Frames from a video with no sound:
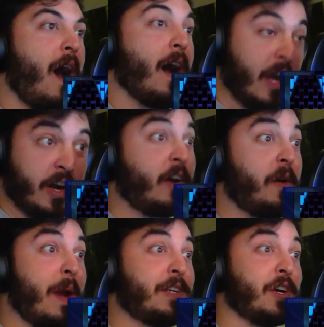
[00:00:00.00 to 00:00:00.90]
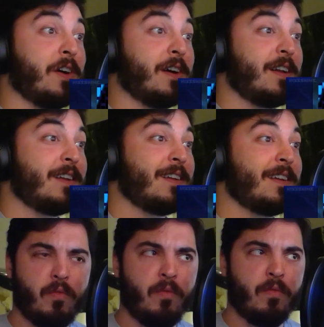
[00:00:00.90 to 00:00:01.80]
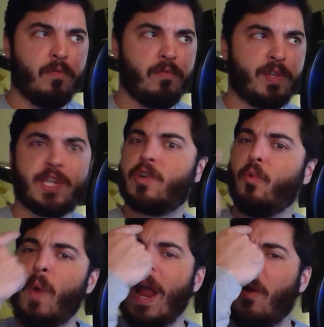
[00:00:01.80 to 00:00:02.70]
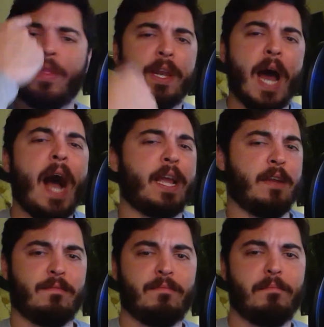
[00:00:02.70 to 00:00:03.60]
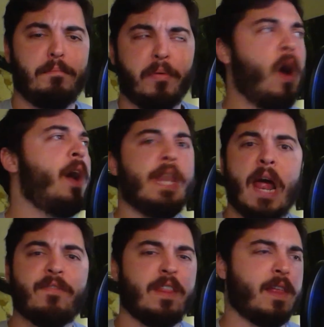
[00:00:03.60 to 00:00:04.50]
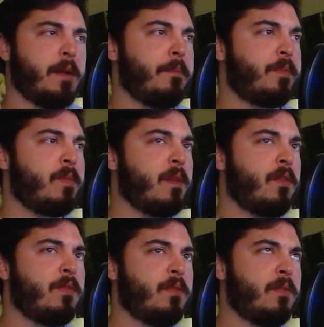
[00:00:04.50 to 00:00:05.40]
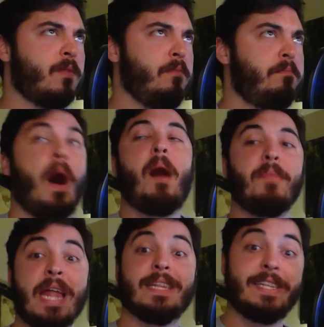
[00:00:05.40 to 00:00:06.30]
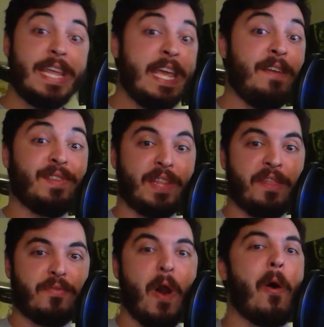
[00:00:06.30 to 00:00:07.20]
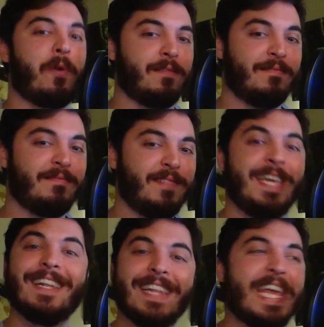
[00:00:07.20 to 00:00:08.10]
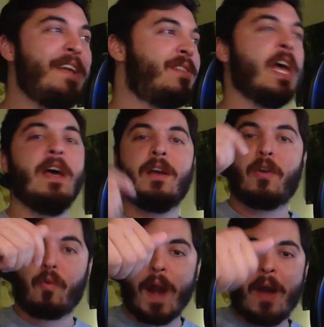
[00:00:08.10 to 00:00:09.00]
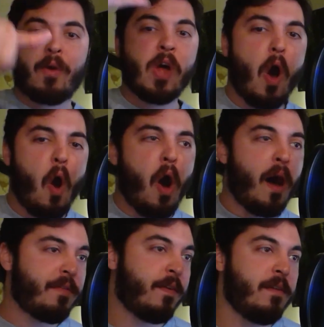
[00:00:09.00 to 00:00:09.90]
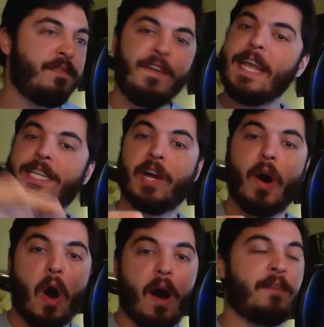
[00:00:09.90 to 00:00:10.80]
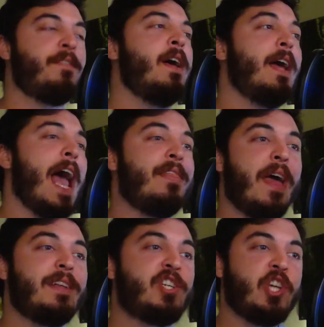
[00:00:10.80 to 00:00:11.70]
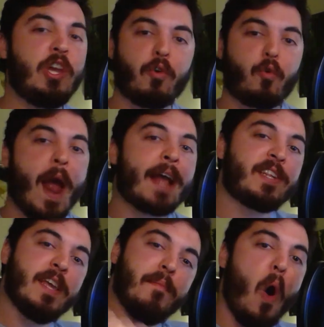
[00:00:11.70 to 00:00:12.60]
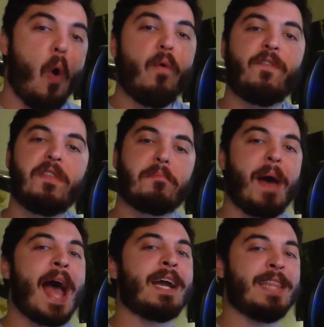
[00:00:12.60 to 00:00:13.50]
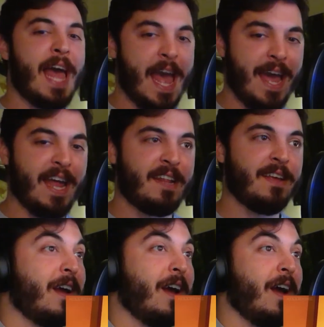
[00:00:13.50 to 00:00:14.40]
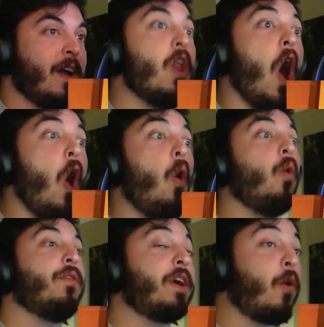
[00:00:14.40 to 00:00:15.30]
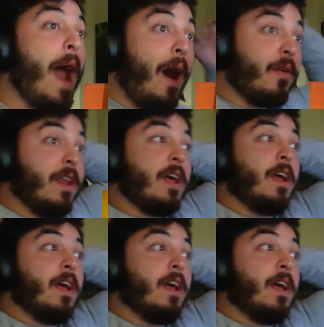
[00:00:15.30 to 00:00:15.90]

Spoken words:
Clearly Rachel. Square in the noggin. Blood and everything. Bomb then leaves the throne. He leaves, crown off, feet off, and then she cracks him over the back of the head. No! The crown!